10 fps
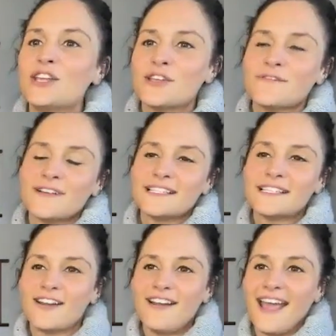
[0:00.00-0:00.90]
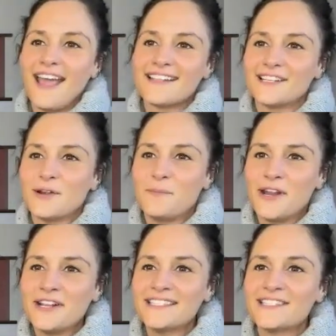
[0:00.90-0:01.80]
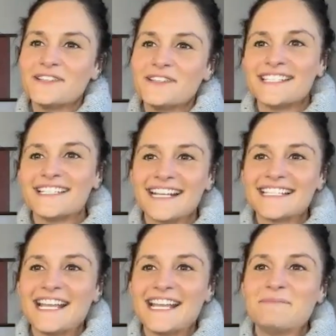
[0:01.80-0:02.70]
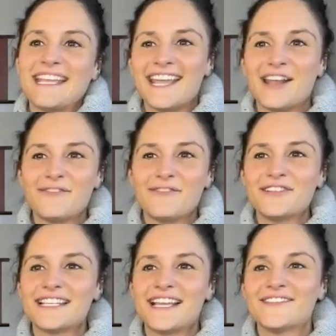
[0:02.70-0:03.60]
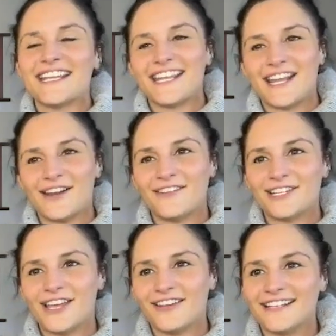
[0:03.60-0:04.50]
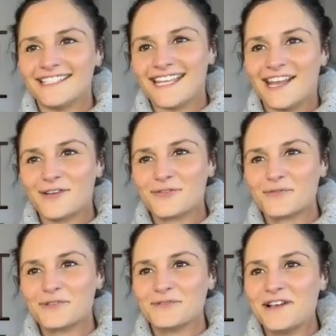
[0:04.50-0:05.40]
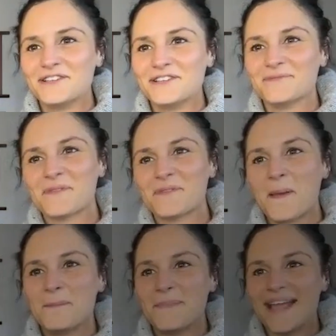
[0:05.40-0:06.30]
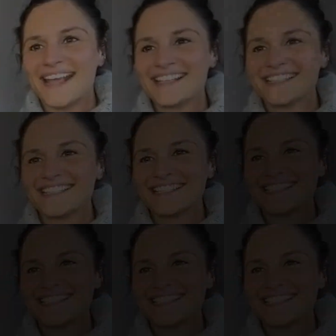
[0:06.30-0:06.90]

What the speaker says: You can find Sarah at Sarah Barron. So until next time, take care of yourselves, take care of each other, and take care of the world around you. Bye, guys.